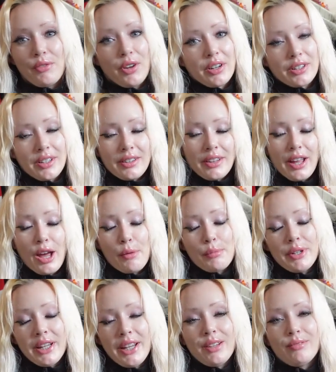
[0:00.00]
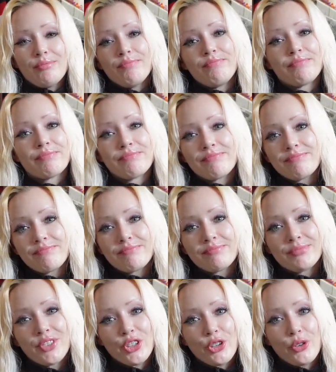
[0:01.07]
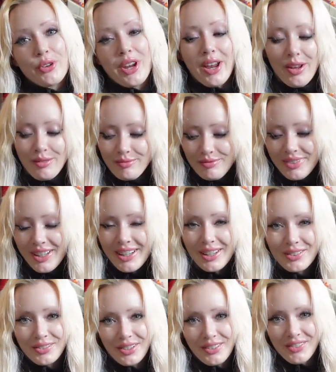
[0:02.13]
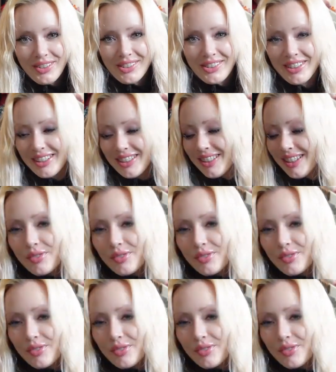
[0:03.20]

not gonna let that happen again. So yeah, that's pretty much it.